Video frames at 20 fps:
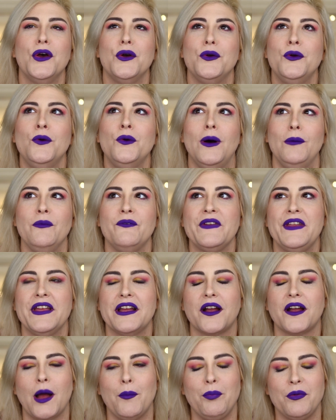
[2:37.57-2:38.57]
Ooh, I'm feeling
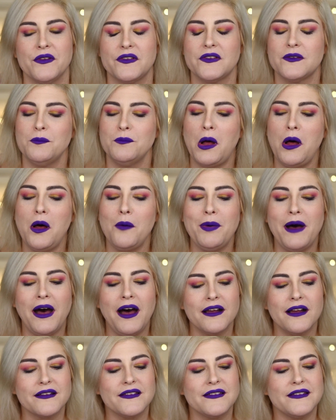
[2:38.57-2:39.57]
a couple of small
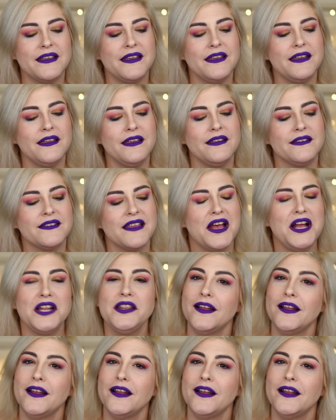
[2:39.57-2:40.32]
boxes.